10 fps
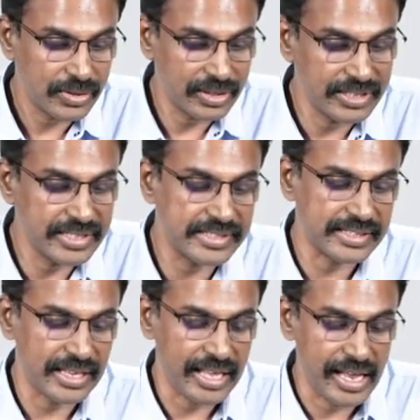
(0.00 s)
So this is
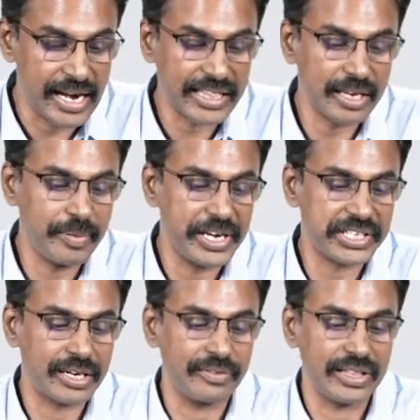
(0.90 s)
another
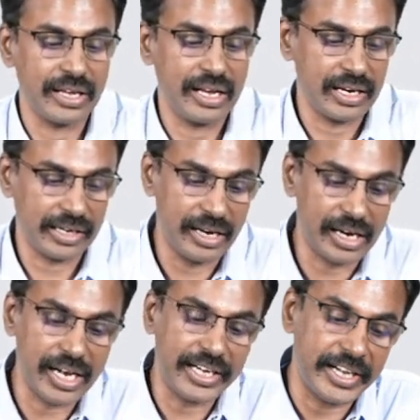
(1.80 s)
patient with
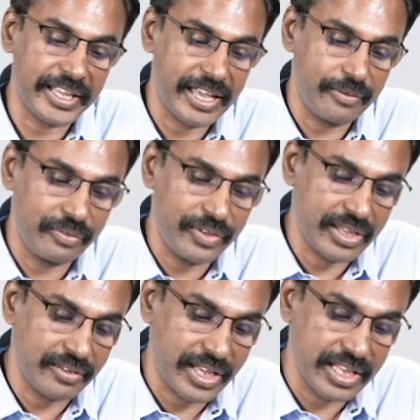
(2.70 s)
non-arteritic AON.
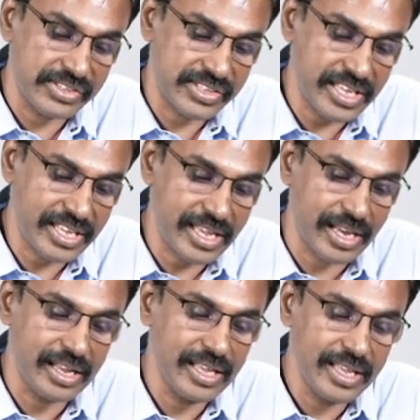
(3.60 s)
We can see here
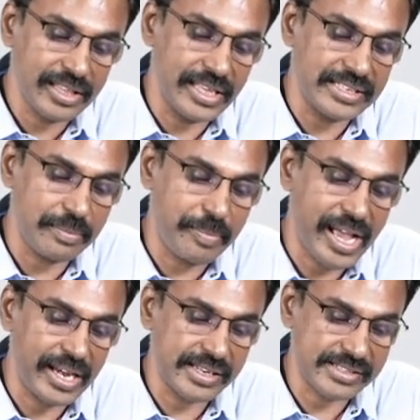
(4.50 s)
there is a
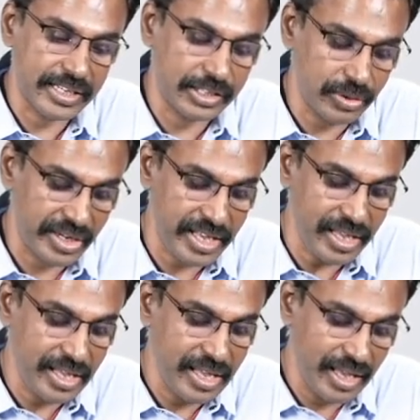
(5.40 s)
pallor
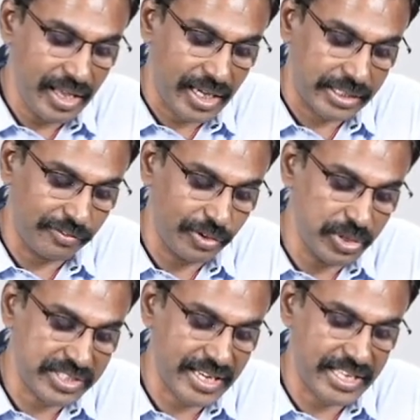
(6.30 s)
sectorally, and the
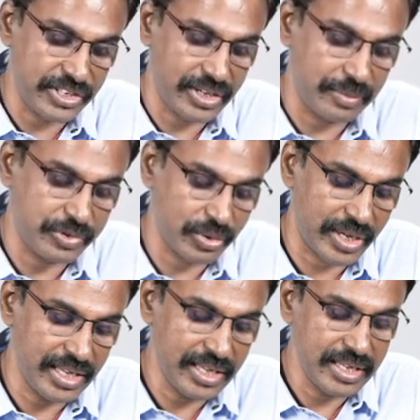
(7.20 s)
fluorescein angiogram showed
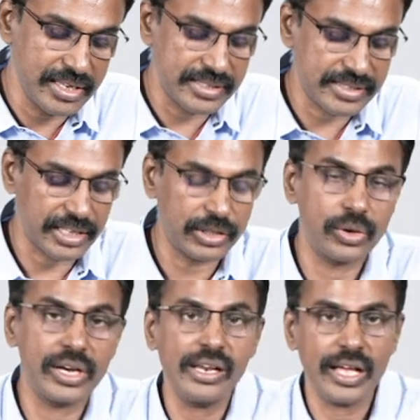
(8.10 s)
a
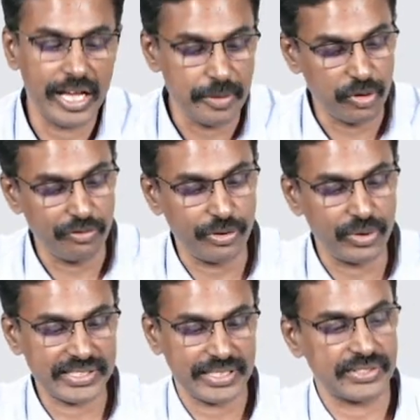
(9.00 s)
sectoral
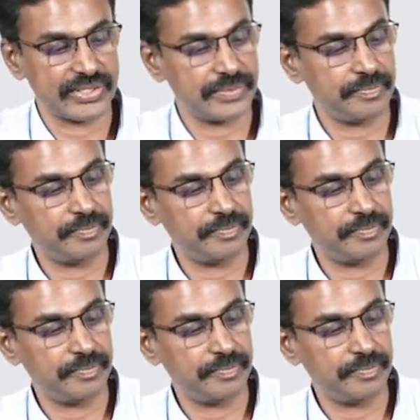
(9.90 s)
hypofluorescence.